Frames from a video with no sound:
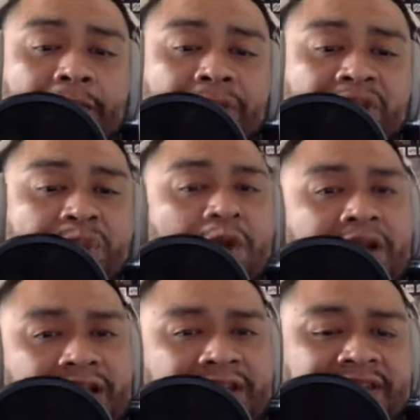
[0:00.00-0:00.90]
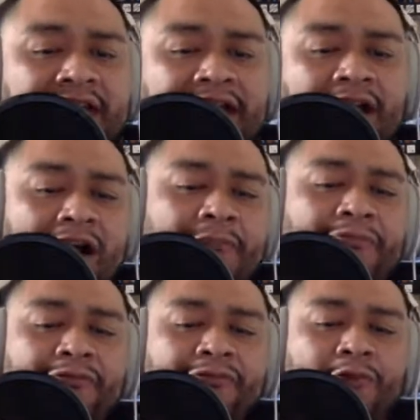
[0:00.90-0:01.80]
this party is set up
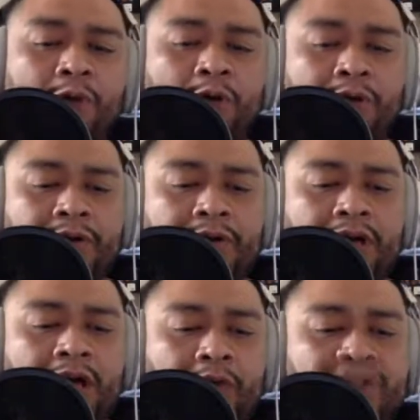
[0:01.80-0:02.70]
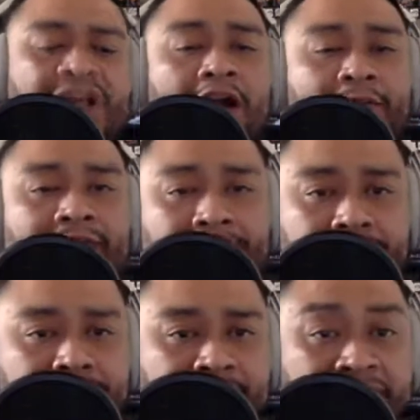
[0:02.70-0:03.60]
for retirement,
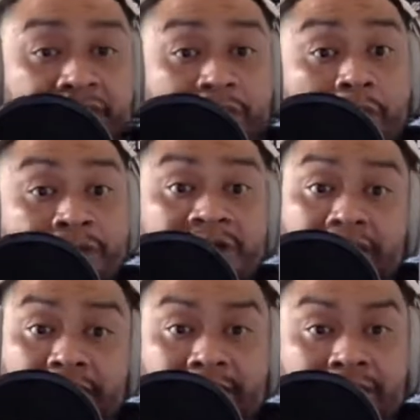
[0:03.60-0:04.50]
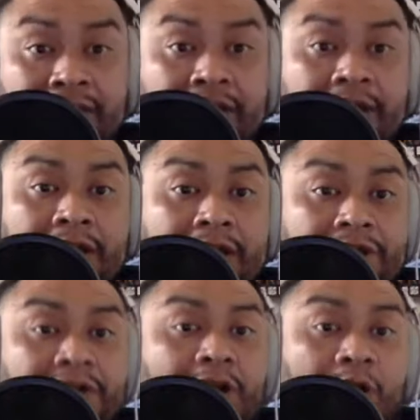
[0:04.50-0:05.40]
but it's a roasting.
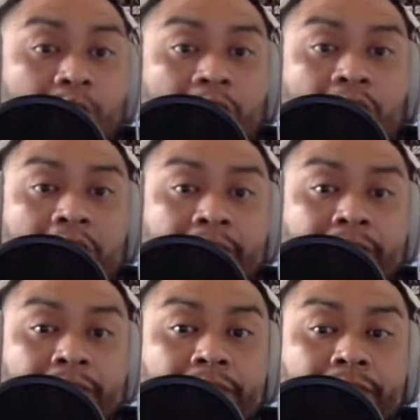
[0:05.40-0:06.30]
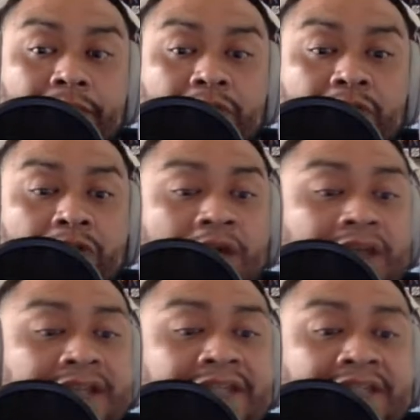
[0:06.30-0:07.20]
So you
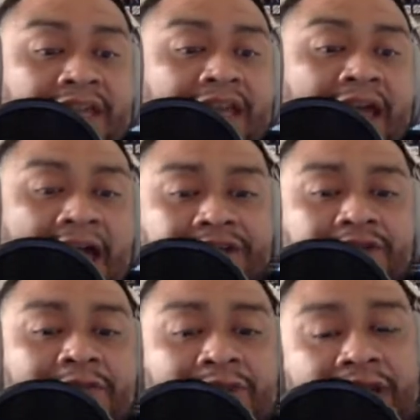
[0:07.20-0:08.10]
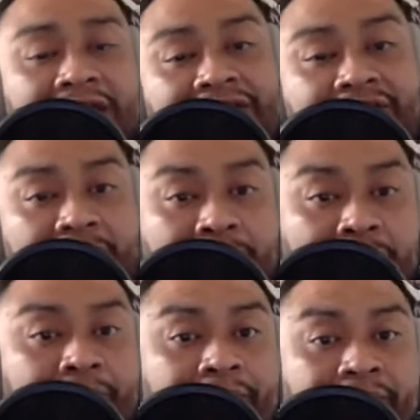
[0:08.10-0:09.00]
get to see Astor meeting his friend
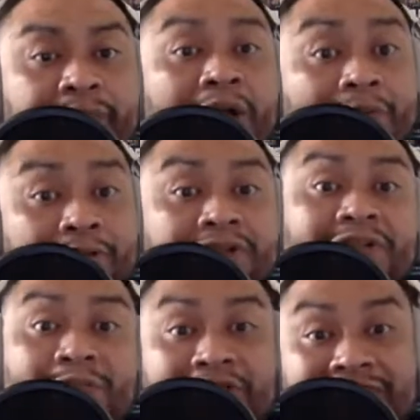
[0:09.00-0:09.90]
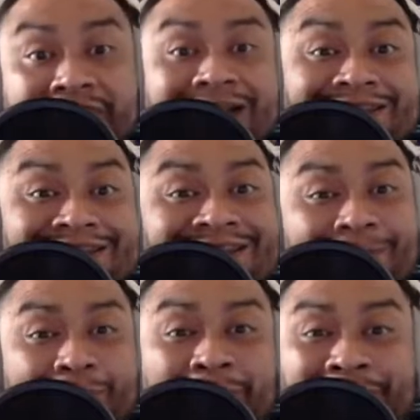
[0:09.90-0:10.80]
Bumper. Bumper is the person that's gonna
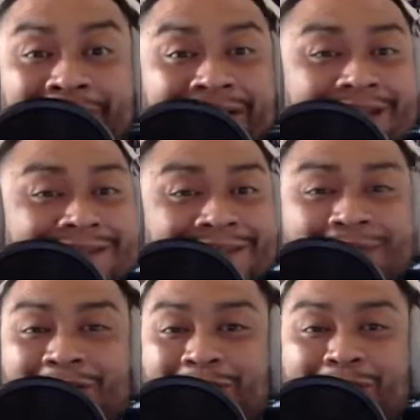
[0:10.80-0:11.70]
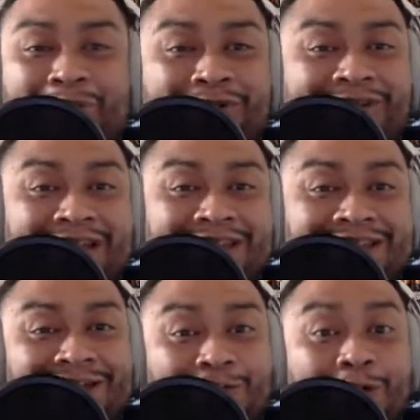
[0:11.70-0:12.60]
Bumpnick is gonna be the person that's
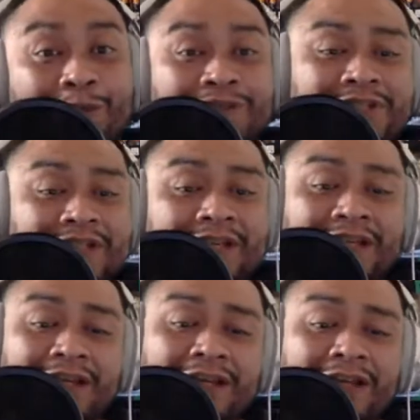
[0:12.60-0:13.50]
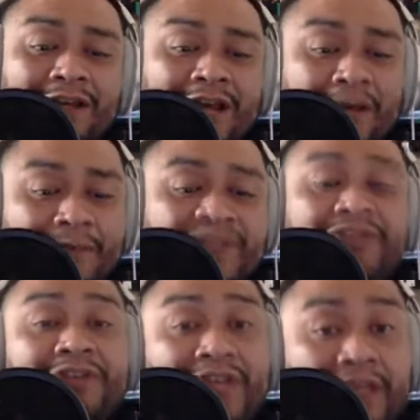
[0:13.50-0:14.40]
gonna roast
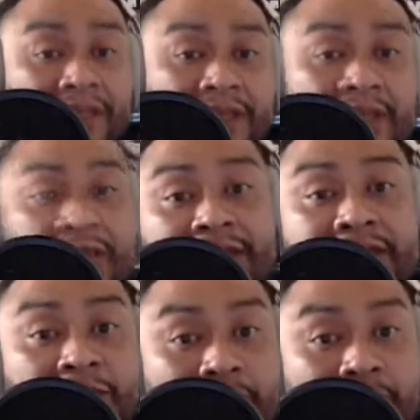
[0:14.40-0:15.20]
Mr. Healy. Healy is a